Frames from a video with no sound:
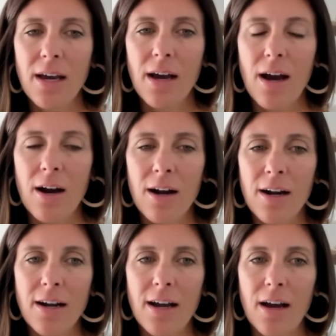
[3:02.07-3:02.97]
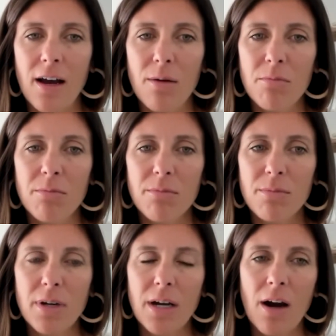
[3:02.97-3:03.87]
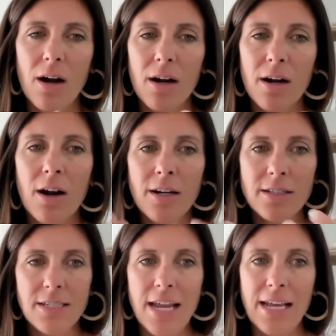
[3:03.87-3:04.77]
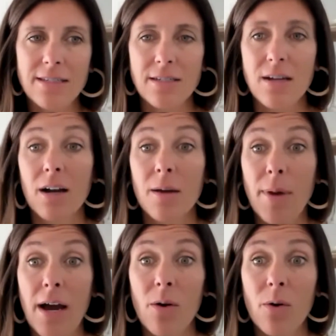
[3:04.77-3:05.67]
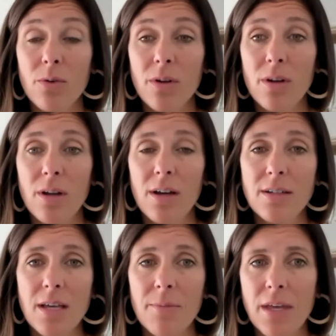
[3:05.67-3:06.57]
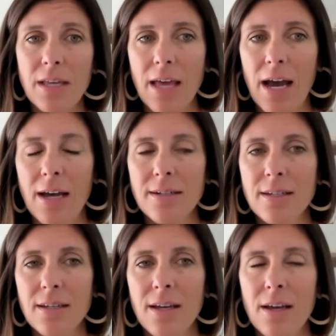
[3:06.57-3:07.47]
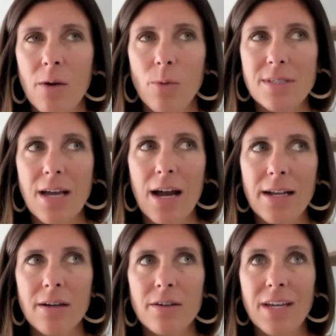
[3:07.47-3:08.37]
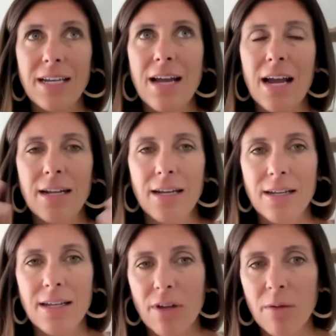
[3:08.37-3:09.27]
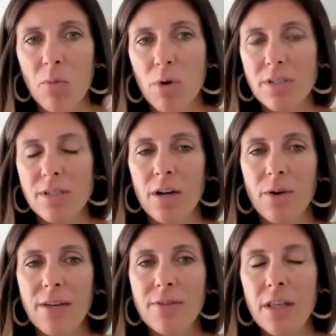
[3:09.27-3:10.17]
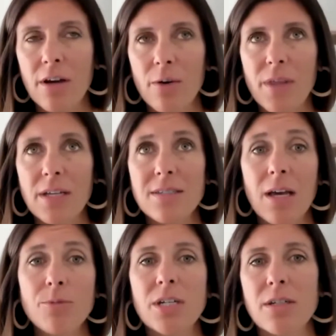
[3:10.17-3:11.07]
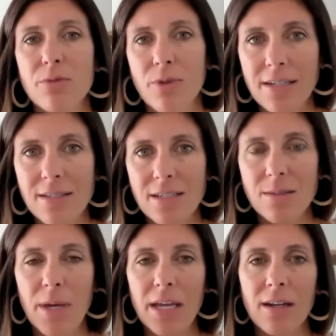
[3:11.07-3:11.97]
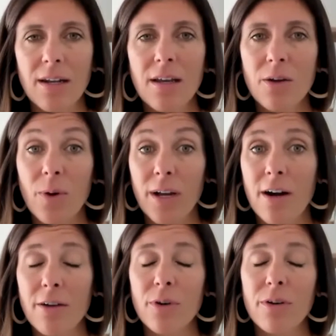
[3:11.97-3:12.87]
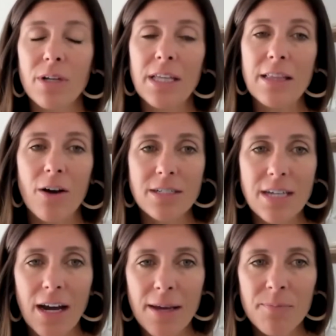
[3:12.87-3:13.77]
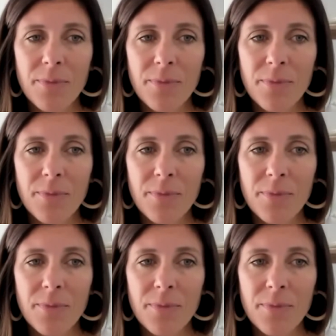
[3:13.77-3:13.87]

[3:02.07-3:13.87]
Our heart today is to talk about something that was kind of ignited even more so, even though the subject of race has been going on for a really long time.